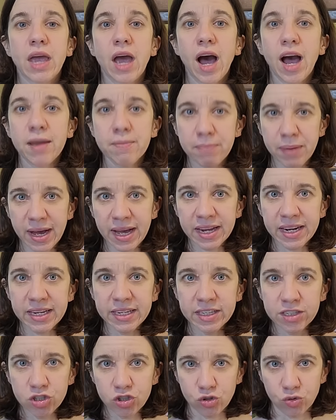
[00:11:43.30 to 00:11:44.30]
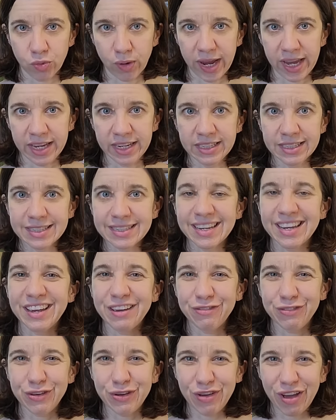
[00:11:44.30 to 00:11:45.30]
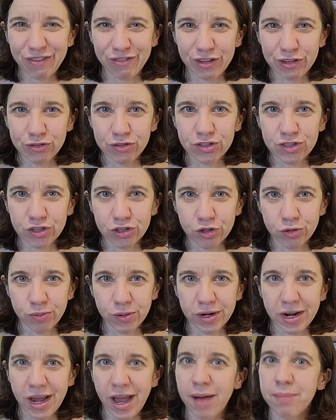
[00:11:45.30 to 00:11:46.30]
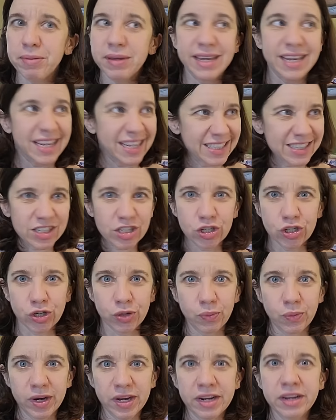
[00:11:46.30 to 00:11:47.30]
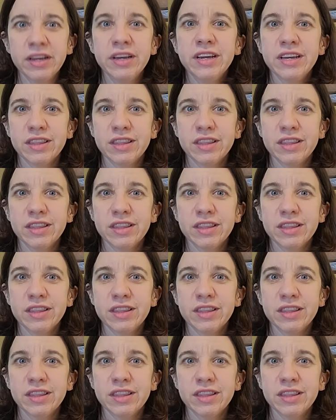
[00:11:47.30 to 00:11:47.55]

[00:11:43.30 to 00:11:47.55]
Ibotta is great if you have used a coupon app. It's a good one.